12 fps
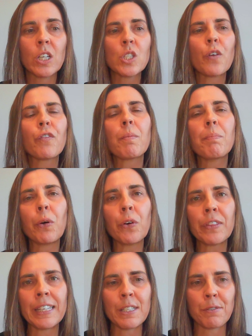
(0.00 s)
So for both
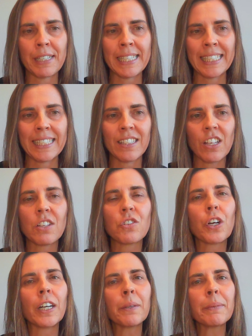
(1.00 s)
these reasons,
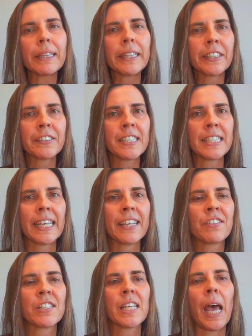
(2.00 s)
starting with literacy
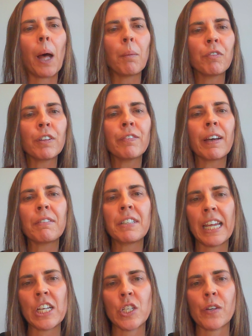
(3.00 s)
gives us a helpful
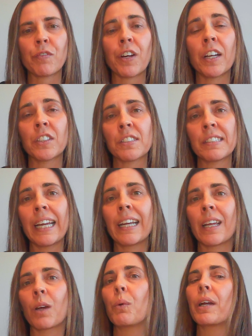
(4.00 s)
foundation for
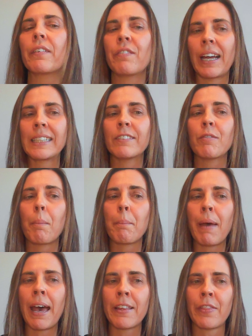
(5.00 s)
understanding what effective
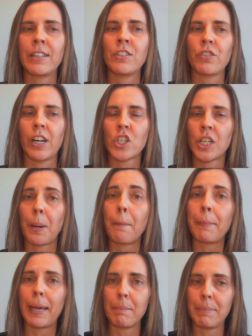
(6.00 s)
math instruction
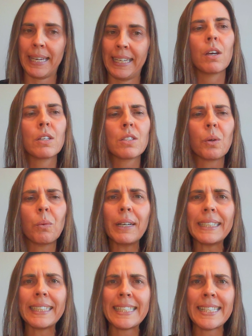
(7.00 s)
might be. So
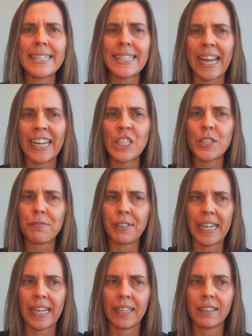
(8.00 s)
what is the science of
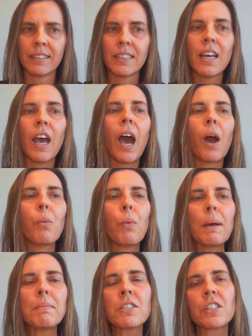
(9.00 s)
reading? A
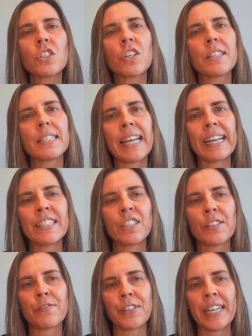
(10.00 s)
web search on the science
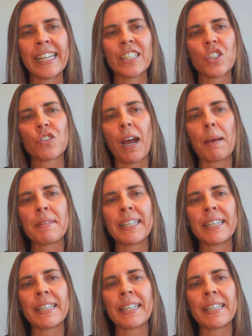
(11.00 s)
of reading describes it